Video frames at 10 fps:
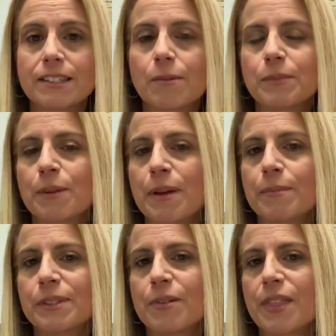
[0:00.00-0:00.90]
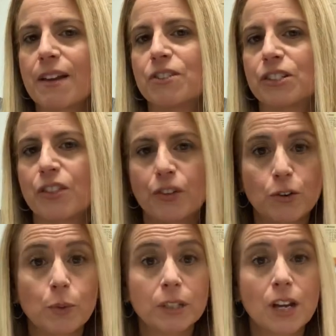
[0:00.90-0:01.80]
So sometimes you think of just
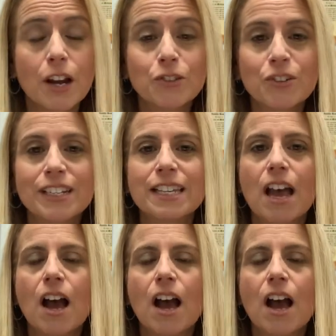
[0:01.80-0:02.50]
third world countries